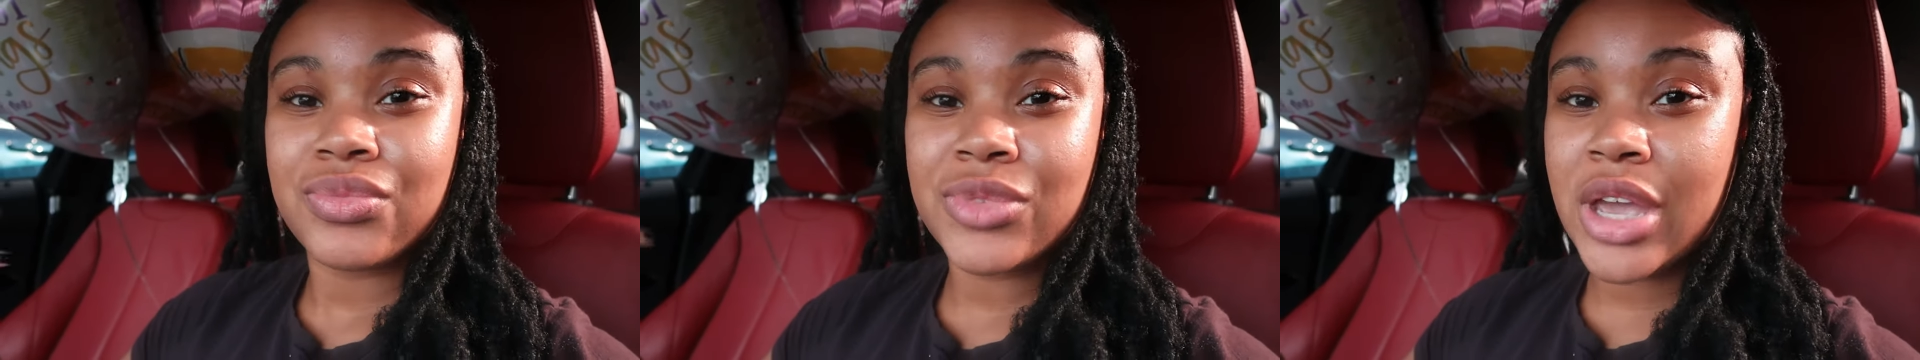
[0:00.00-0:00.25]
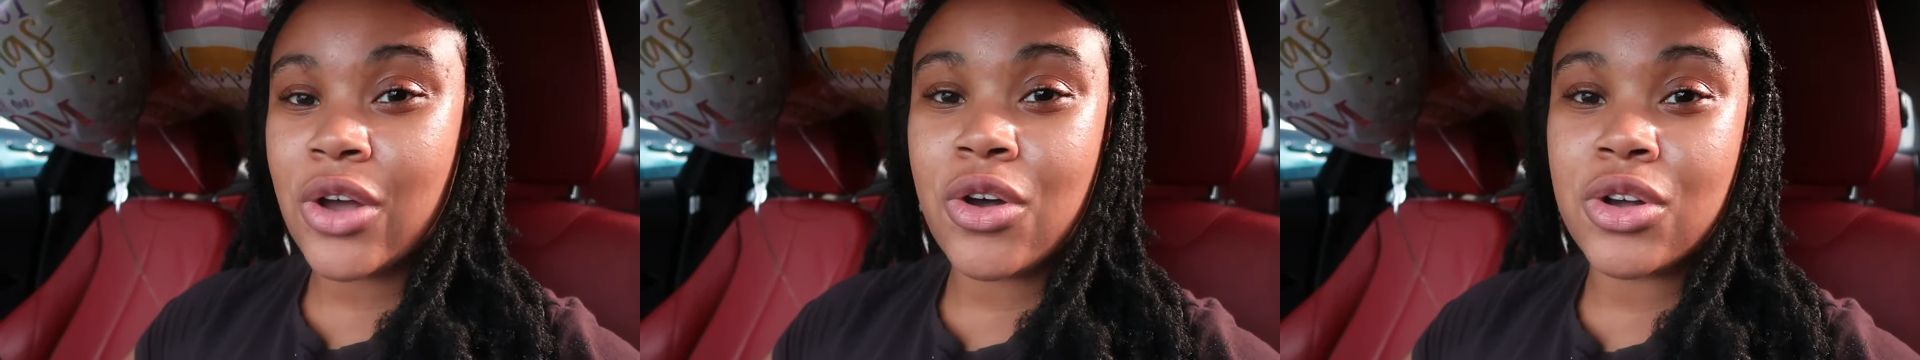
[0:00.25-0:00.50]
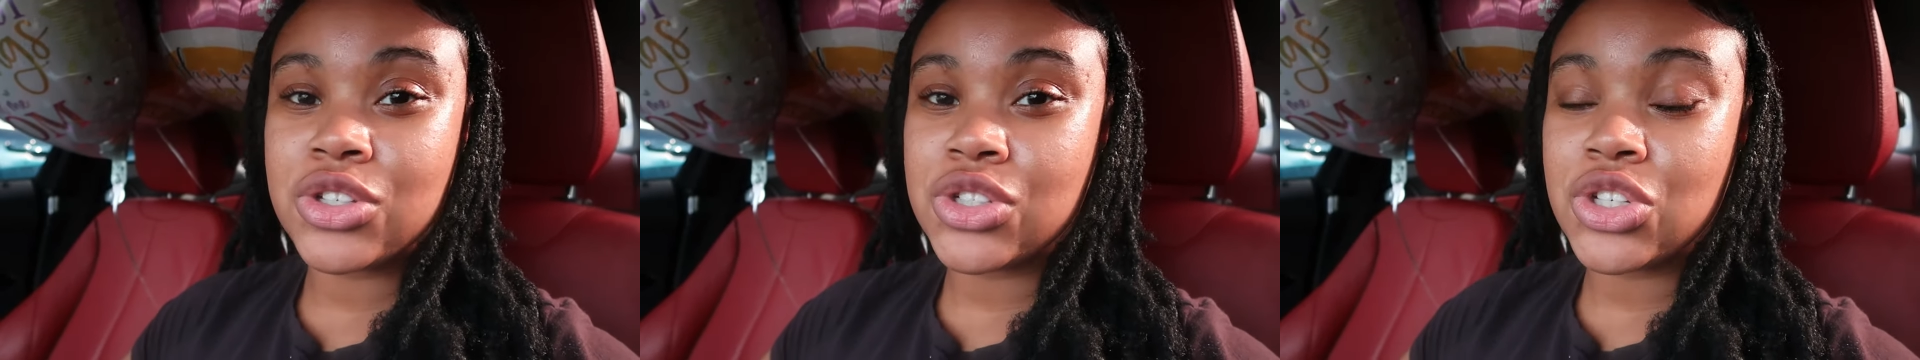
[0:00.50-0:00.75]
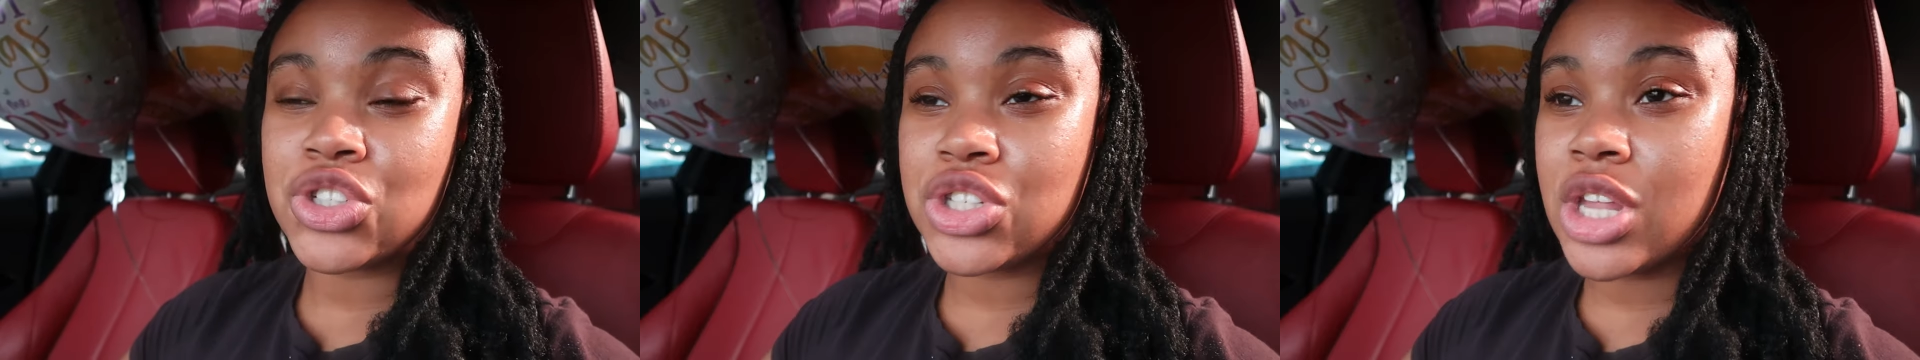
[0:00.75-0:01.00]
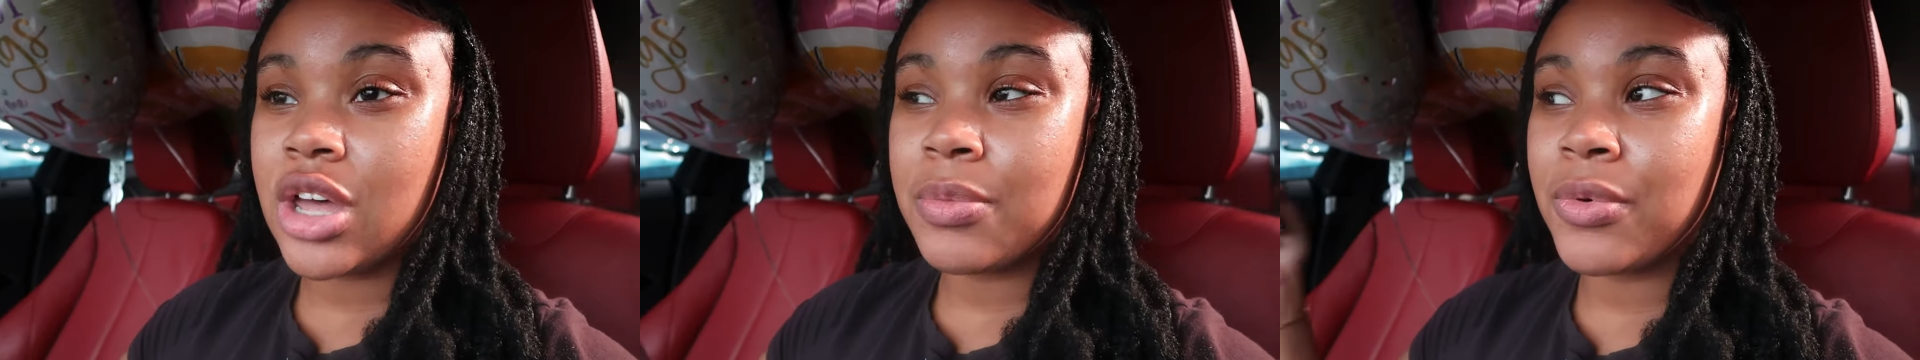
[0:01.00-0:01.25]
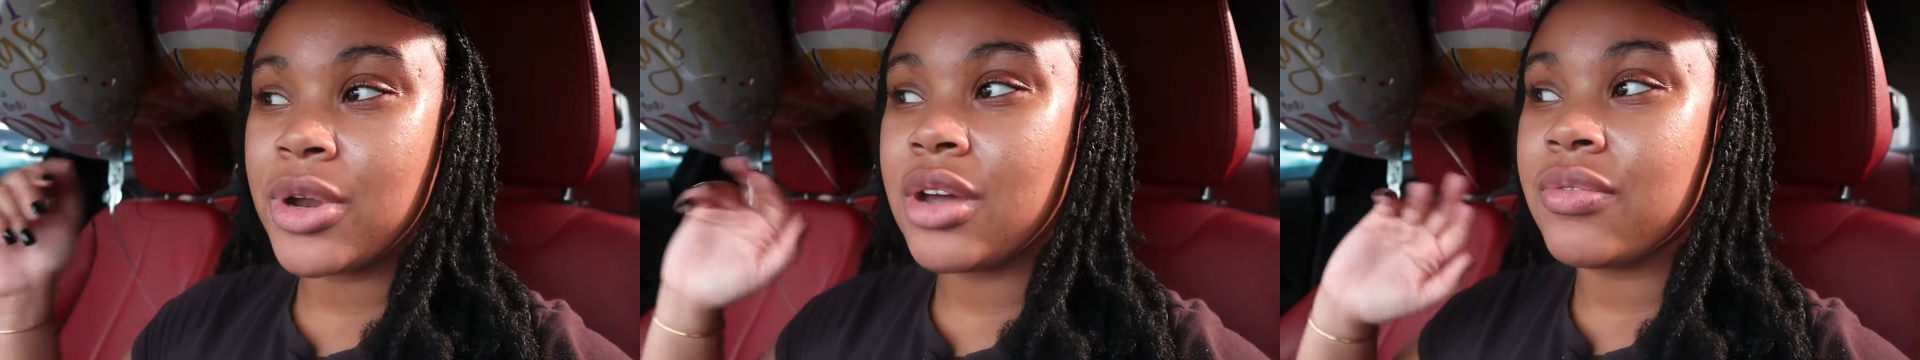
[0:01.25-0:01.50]
get all judged up,
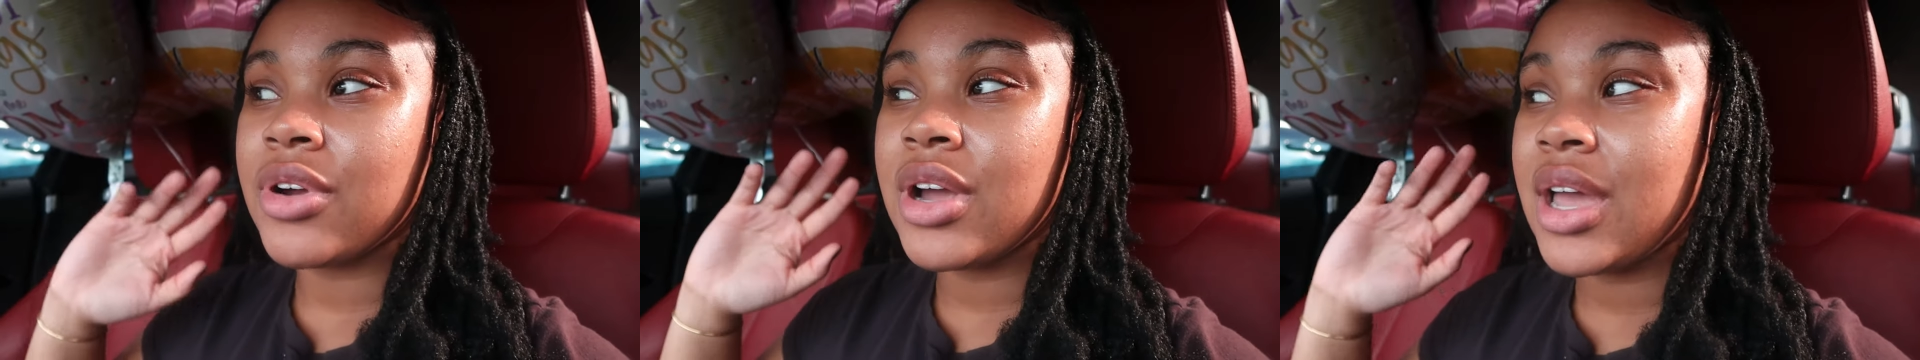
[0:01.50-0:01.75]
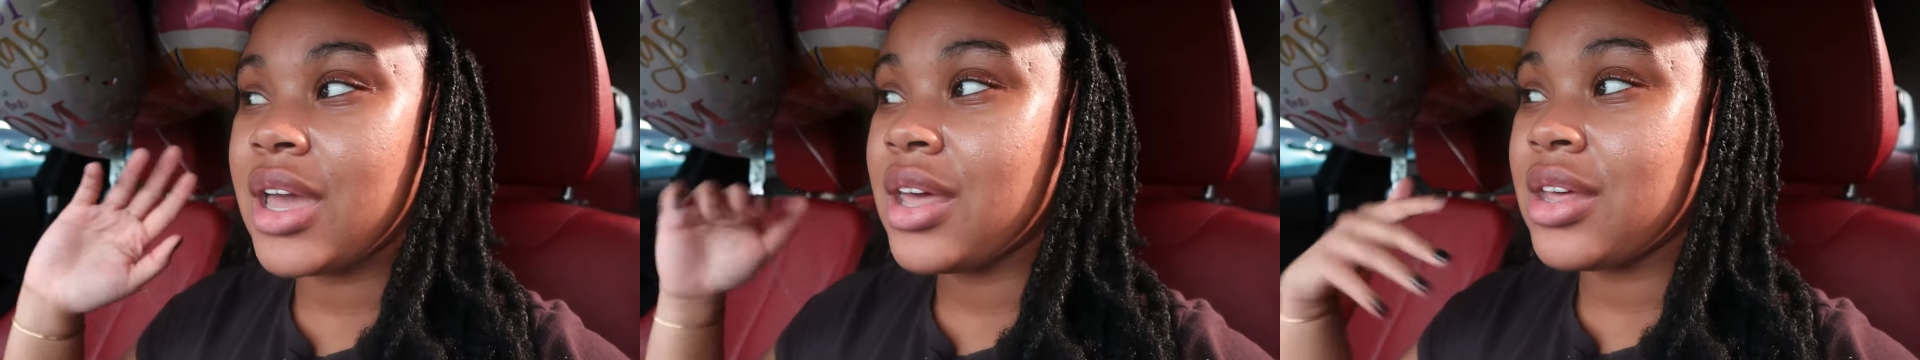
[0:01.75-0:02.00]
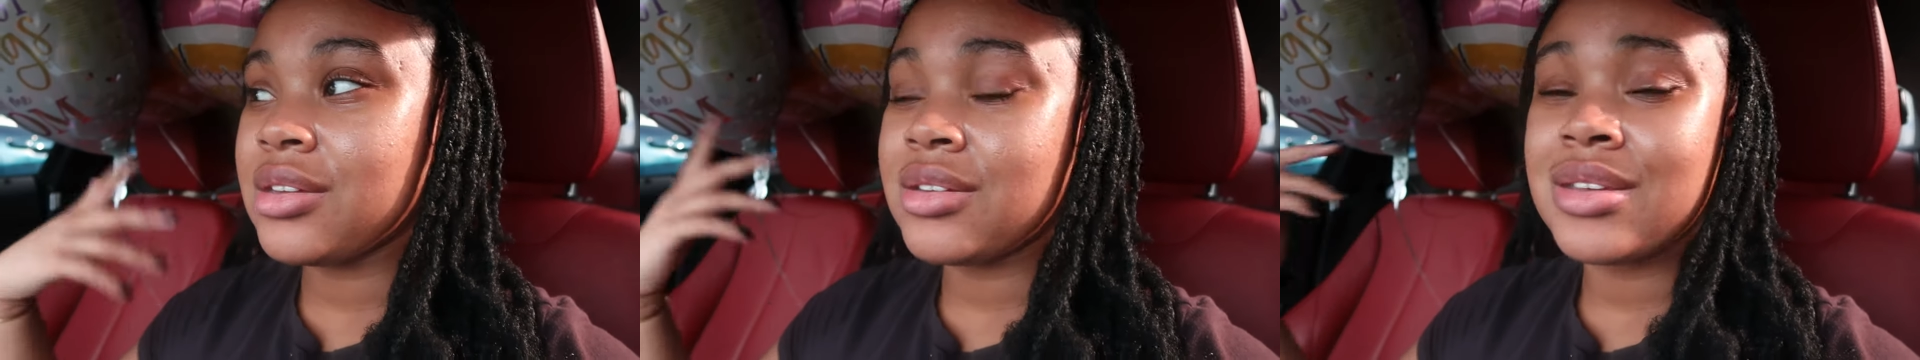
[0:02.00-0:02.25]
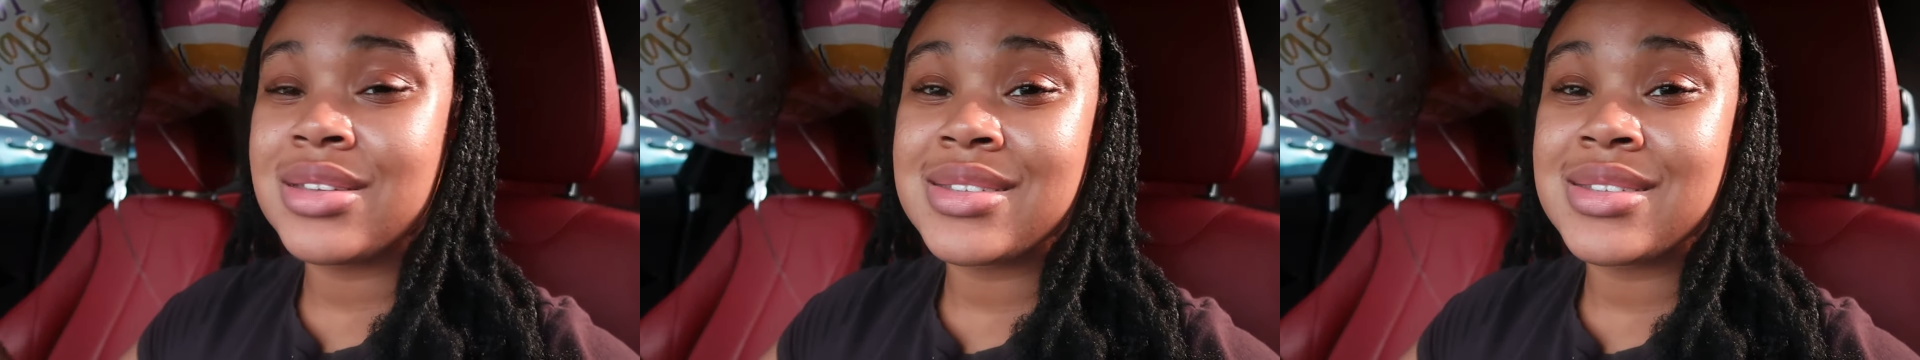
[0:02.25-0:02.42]
whatever, and